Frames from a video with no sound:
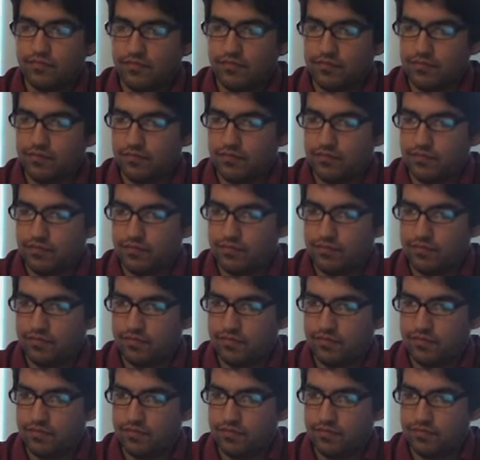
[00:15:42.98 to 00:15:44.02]

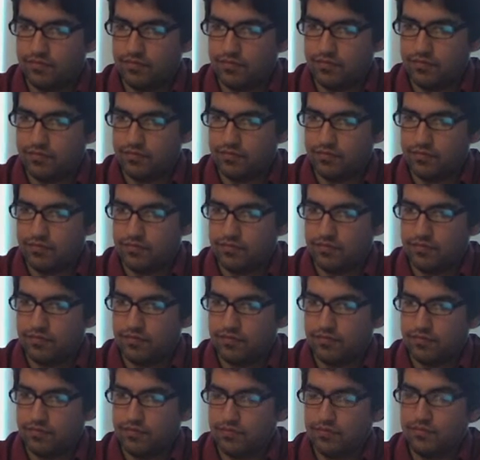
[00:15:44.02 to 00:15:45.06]

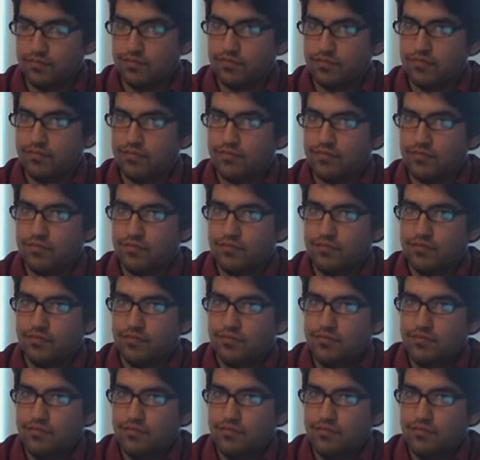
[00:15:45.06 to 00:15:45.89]
No words are spoken by the person on screen.